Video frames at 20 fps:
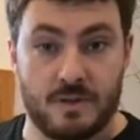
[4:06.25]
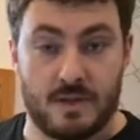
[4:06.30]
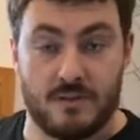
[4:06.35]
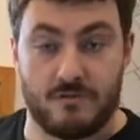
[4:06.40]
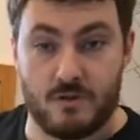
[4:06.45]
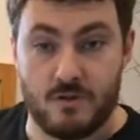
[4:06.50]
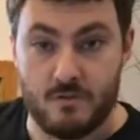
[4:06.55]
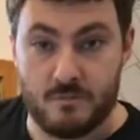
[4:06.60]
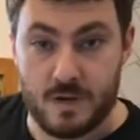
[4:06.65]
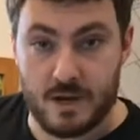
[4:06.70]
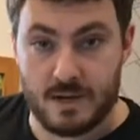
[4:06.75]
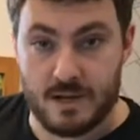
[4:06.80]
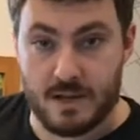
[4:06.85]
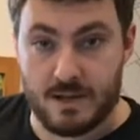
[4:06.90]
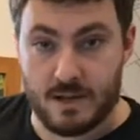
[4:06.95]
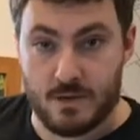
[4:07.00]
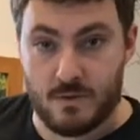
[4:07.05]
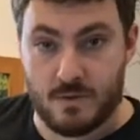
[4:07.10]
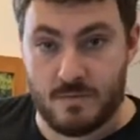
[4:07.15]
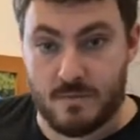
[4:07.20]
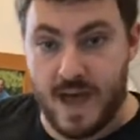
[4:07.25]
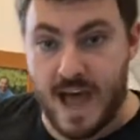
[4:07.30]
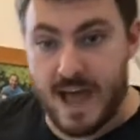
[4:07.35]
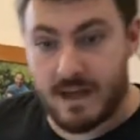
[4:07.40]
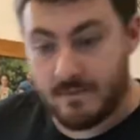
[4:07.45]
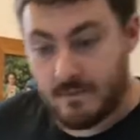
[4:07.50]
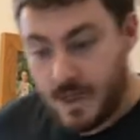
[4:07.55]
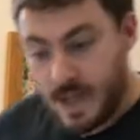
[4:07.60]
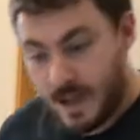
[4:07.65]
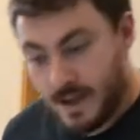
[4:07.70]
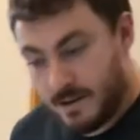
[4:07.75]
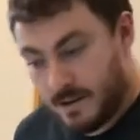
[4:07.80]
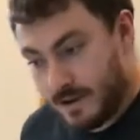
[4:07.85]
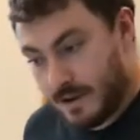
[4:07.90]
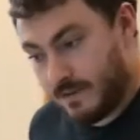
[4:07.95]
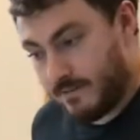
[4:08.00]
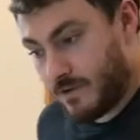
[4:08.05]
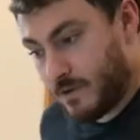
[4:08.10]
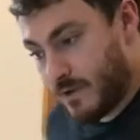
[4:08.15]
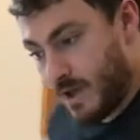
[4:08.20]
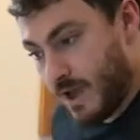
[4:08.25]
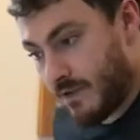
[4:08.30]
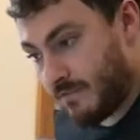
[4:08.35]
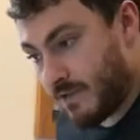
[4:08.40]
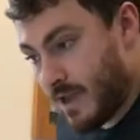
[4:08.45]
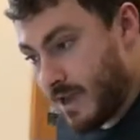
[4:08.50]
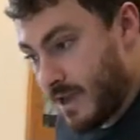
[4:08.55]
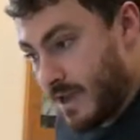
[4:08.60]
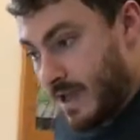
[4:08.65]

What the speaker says: If you've been dealing with back pain and if you have